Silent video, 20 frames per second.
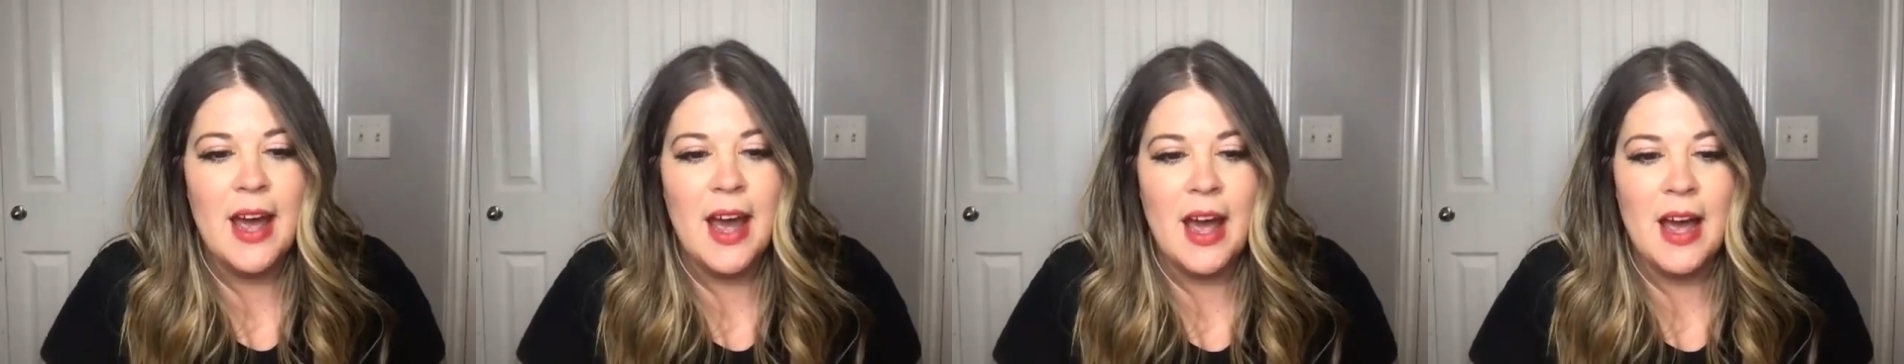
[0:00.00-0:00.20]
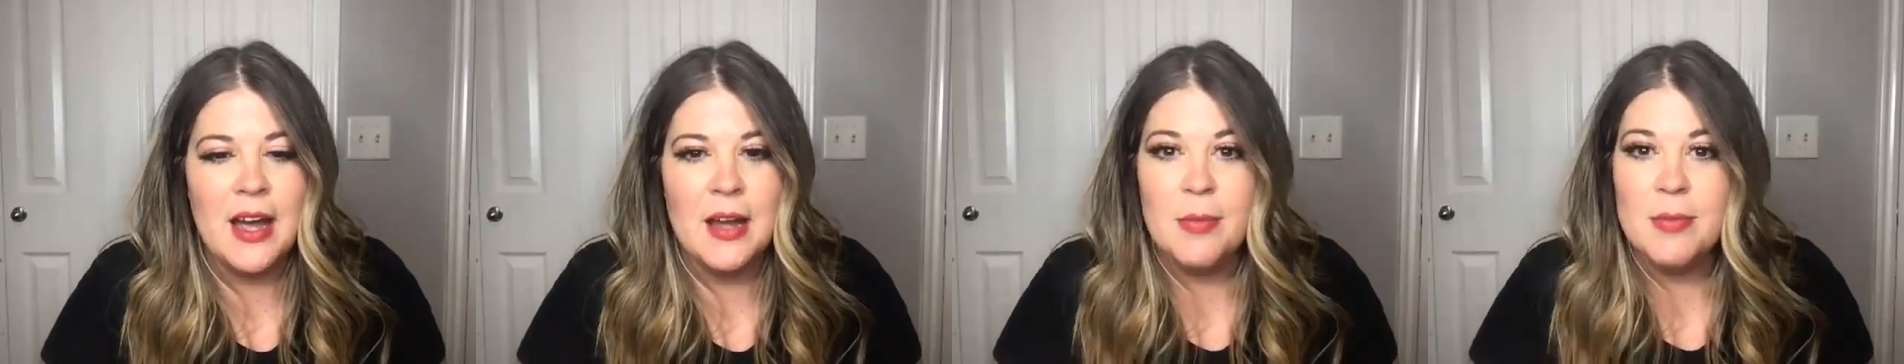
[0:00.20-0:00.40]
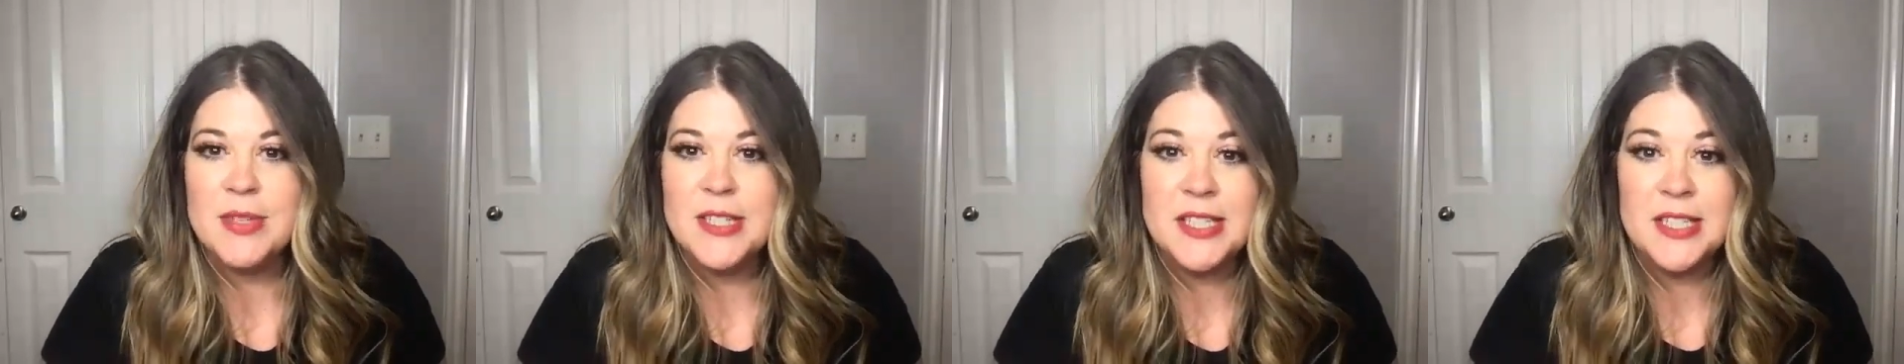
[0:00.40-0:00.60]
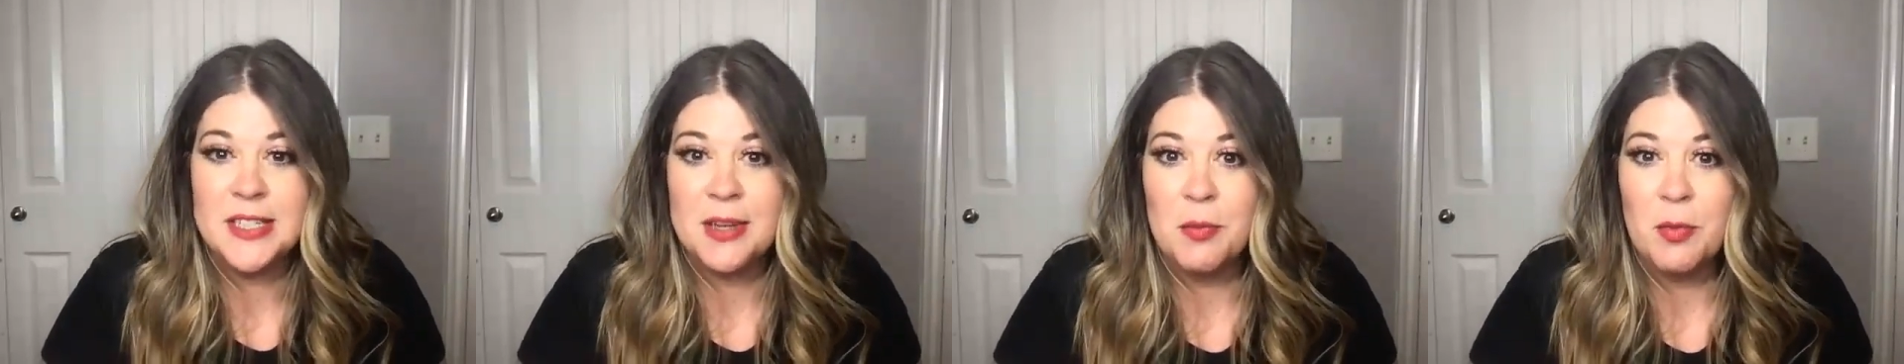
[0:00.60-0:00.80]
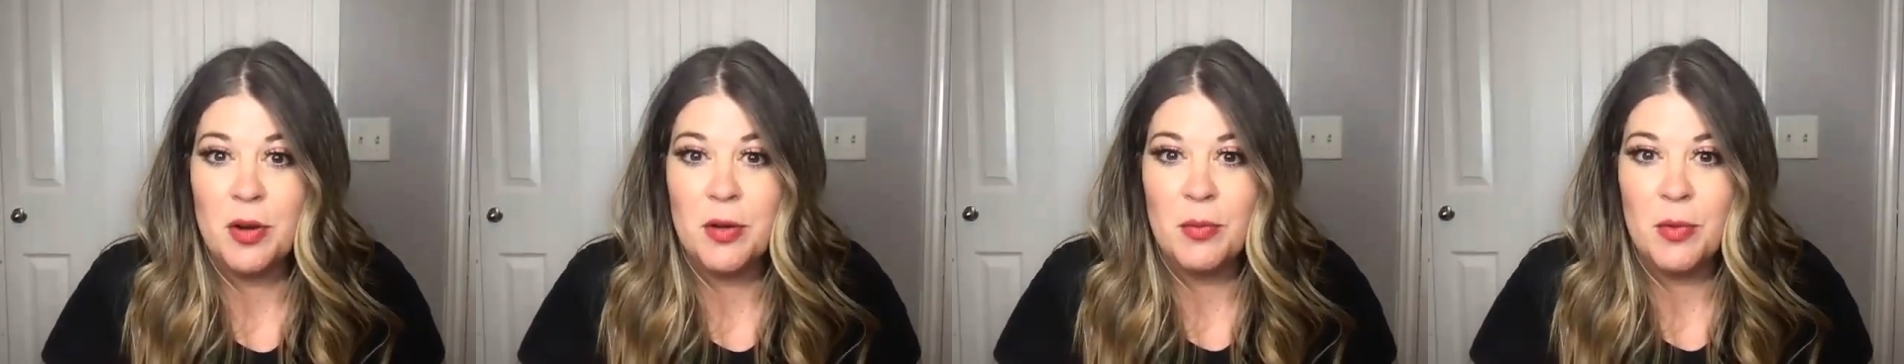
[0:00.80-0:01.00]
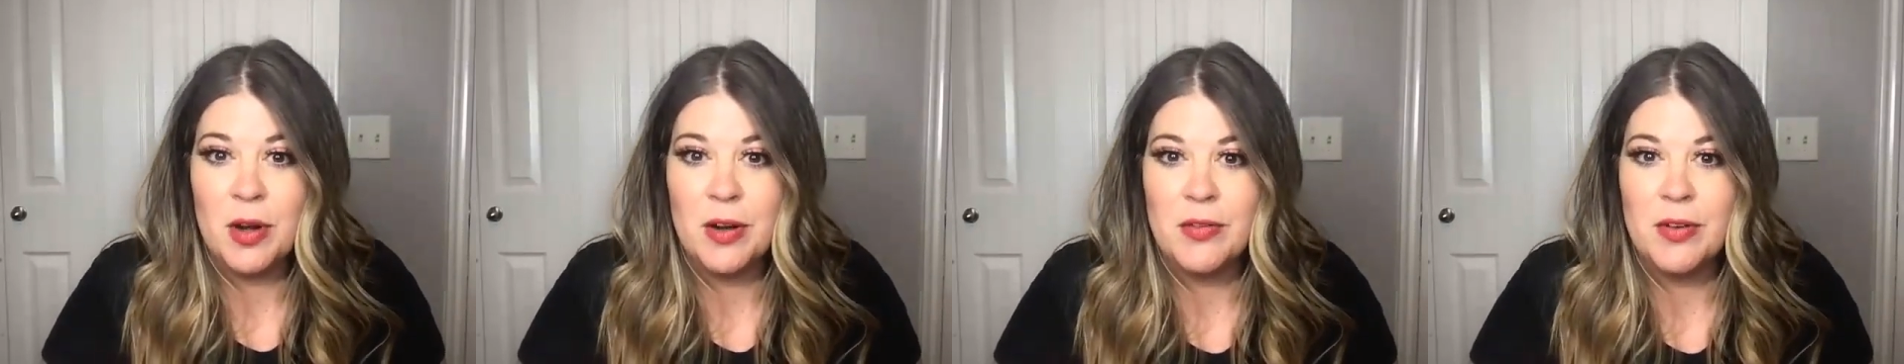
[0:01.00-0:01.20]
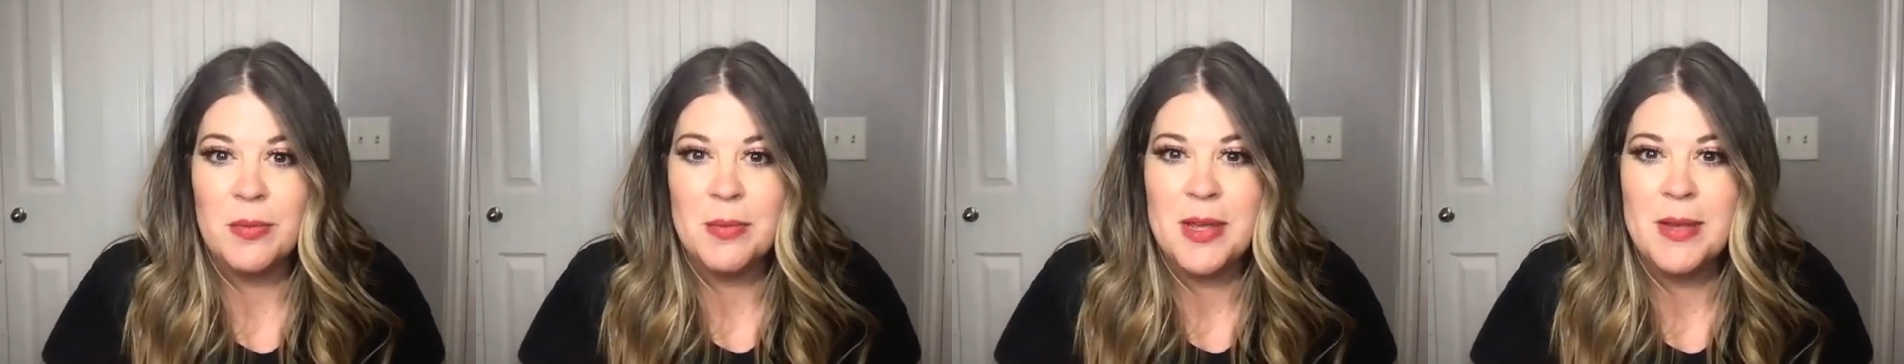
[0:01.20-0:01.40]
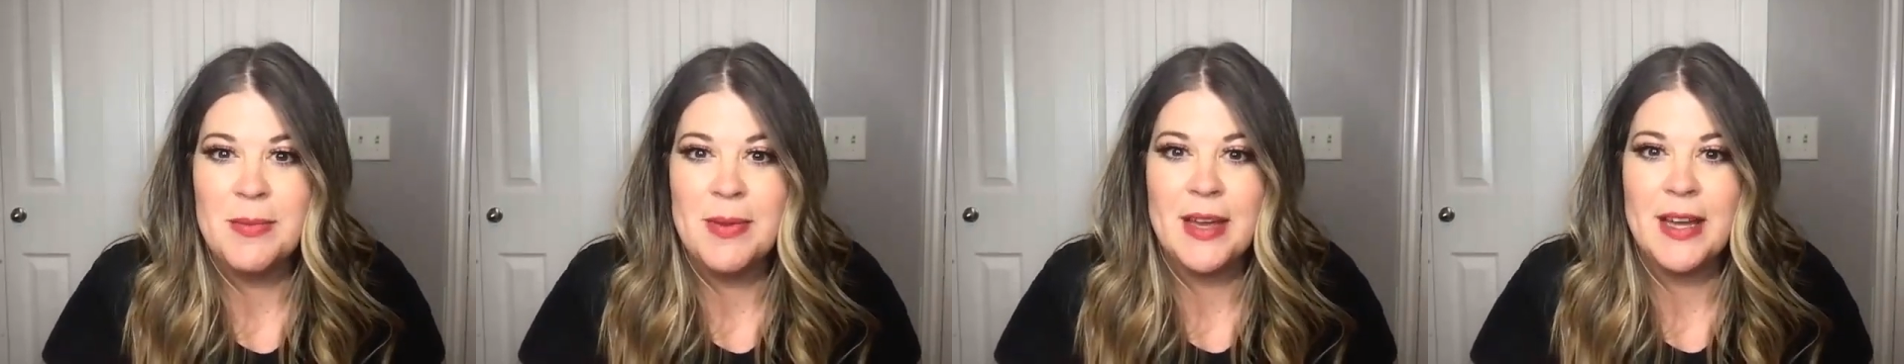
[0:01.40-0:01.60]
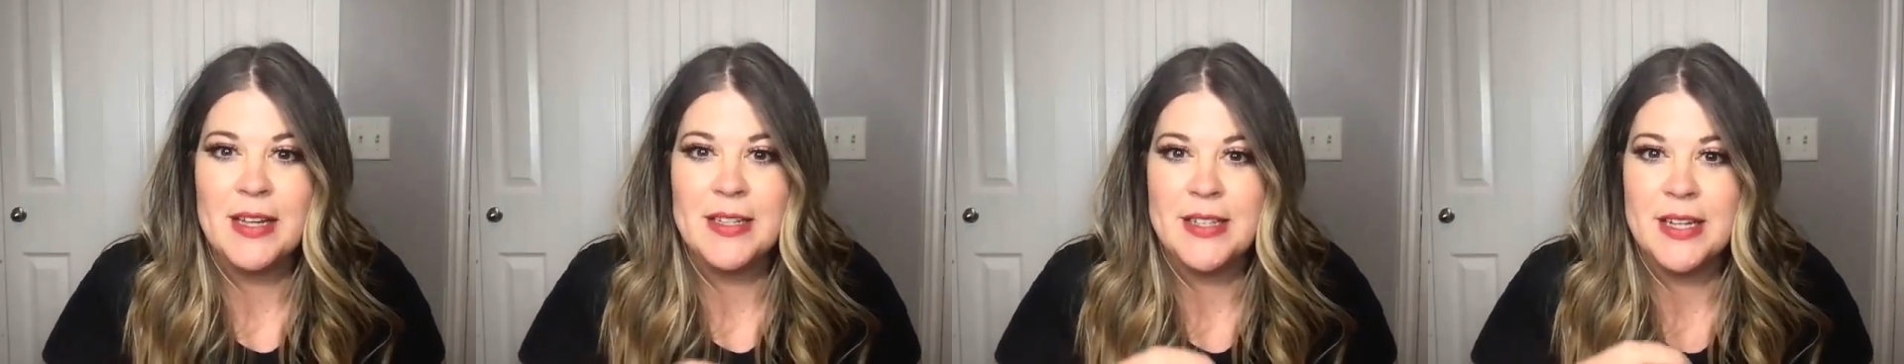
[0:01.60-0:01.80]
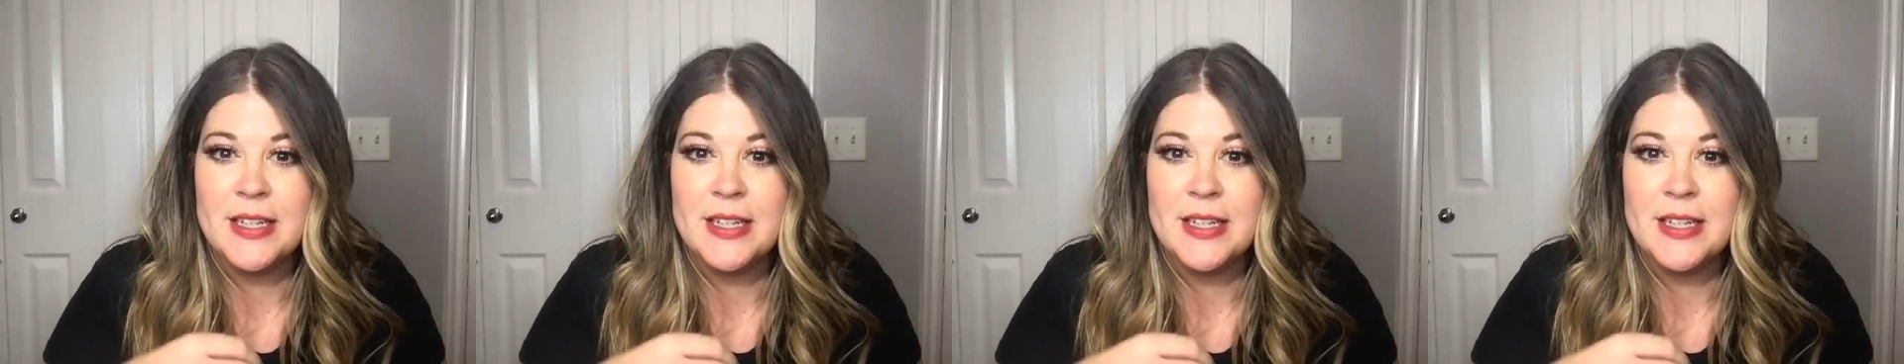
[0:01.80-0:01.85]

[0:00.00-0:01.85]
um, system wouldn't work for me because